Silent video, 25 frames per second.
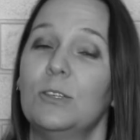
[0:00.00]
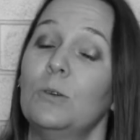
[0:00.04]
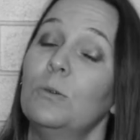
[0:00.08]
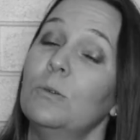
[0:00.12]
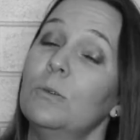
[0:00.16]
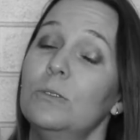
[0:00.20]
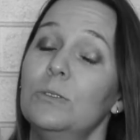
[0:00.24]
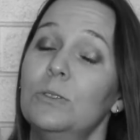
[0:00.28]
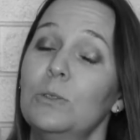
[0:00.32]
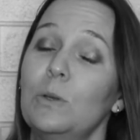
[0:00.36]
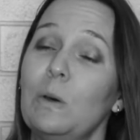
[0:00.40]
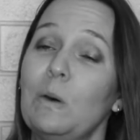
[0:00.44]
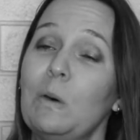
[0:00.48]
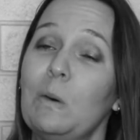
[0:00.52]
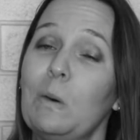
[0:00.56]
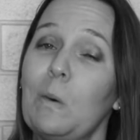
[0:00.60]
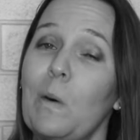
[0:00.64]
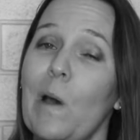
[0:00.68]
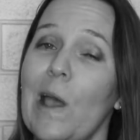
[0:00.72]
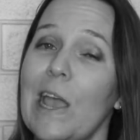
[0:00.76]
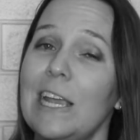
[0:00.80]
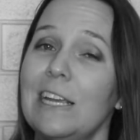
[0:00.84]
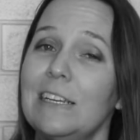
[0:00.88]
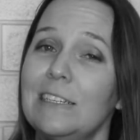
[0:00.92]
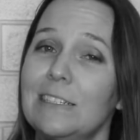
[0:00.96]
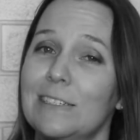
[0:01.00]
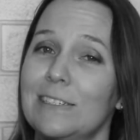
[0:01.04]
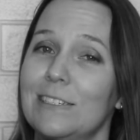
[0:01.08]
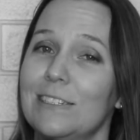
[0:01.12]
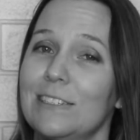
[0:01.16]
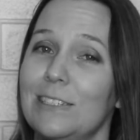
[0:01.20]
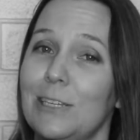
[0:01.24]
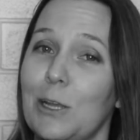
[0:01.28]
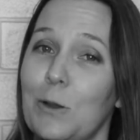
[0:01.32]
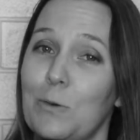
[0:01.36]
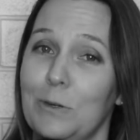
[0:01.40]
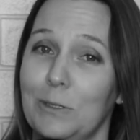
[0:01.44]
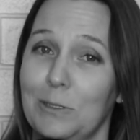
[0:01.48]
so it was quite
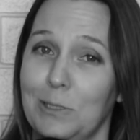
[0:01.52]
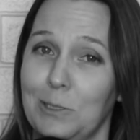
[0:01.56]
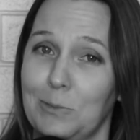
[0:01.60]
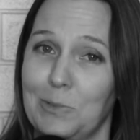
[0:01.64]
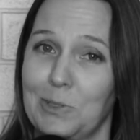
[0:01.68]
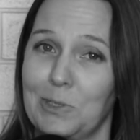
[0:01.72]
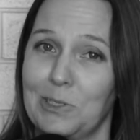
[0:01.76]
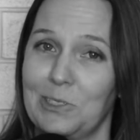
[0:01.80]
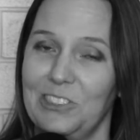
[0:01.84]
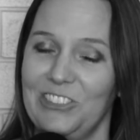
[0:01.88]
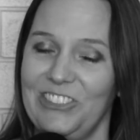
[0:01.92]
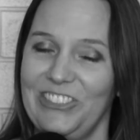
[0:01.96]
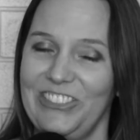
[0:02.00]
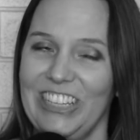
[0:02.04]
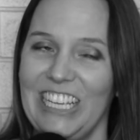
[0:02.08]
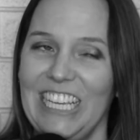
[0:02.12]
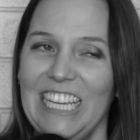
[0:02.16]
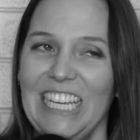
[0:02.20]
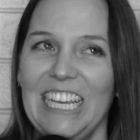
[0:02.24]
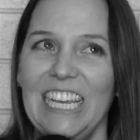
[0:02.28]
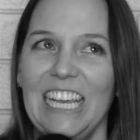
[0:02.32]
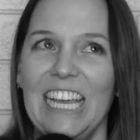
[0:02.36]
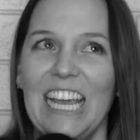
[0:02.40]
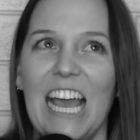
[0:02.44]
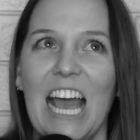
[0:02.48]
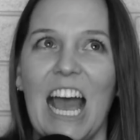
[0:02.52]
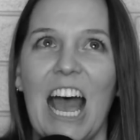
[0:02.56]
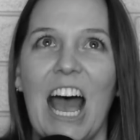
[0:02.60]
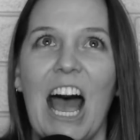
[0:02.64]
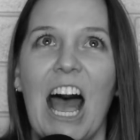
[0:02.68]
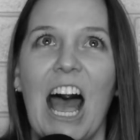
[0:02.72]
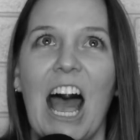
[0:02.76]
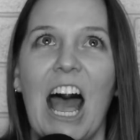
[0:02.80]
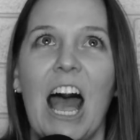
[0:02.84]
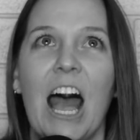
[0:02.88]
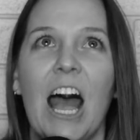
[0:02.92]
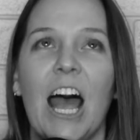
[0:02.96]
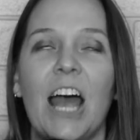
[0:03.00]
noticeable.
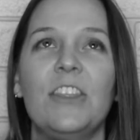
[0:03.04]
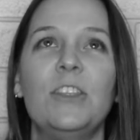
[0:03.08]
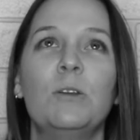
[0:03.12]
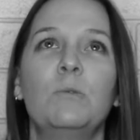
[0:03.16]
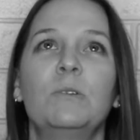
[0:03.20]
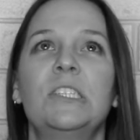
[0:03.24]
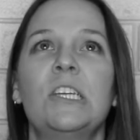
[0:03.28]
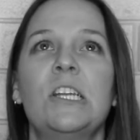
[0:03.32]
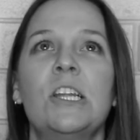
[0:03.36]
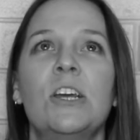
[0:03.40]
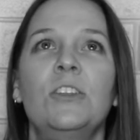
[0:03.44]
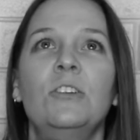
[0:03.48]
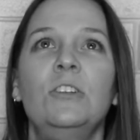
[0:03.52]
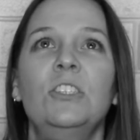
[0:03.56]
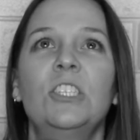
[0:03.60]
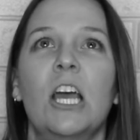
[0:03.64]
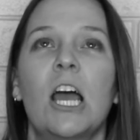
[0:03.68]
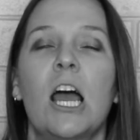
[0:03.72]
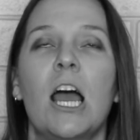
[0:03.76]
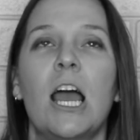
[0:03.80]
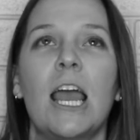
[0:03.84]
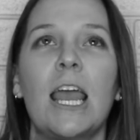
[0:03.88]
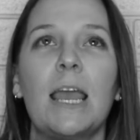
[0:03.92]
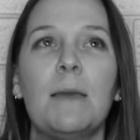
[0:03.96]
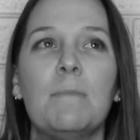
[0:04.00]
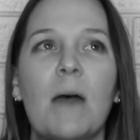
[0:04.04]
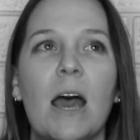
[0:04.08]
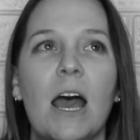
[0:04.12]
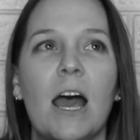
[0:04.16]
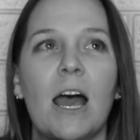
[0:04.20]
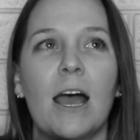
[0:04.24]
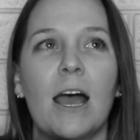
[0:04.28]
And there was another time